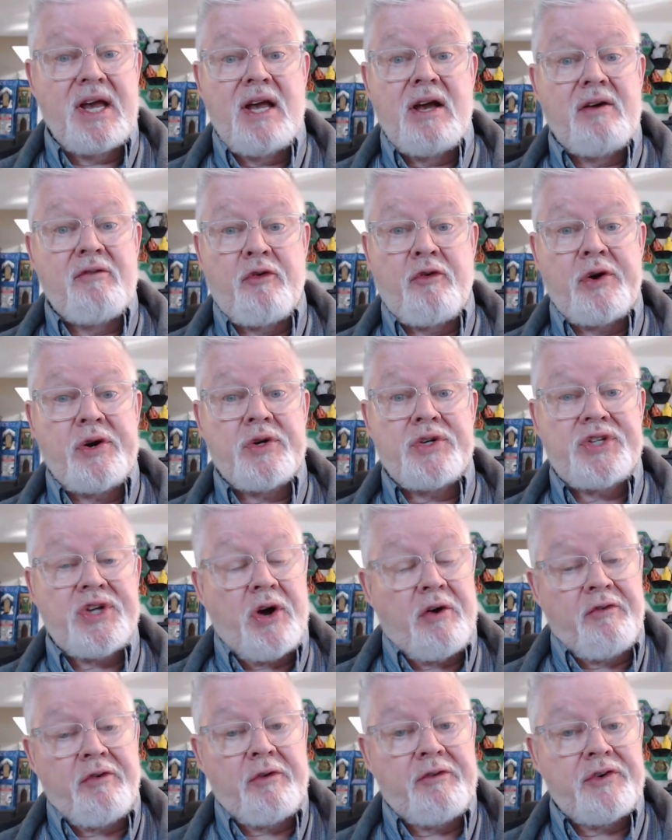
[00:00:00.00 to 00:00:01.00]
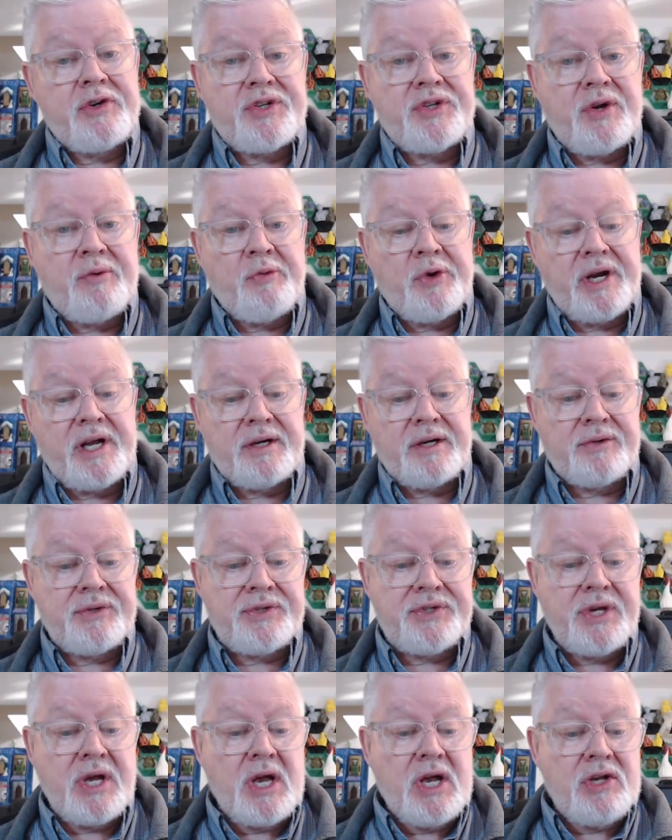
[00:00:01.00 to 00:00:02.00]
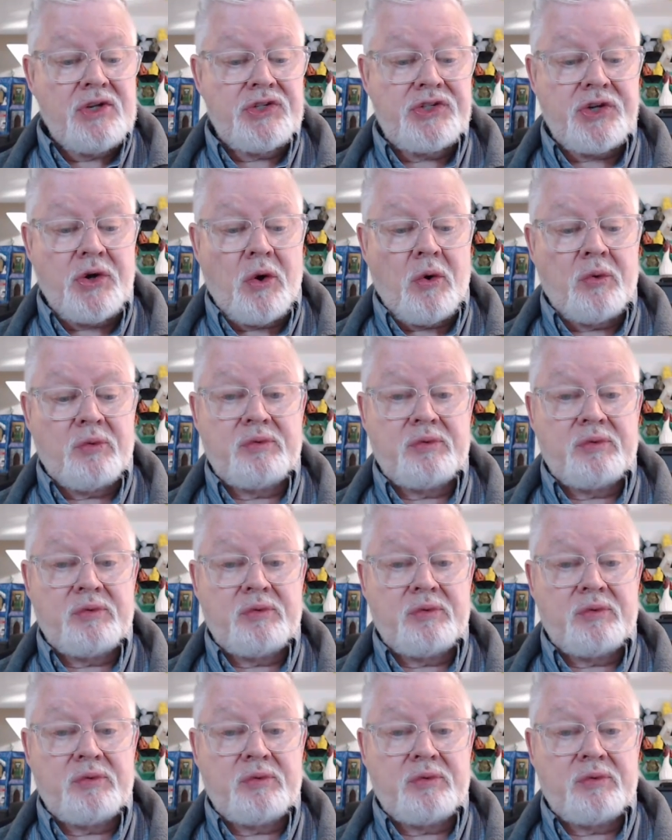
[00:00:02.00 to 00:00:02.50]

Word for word: for yourself or for someone else. So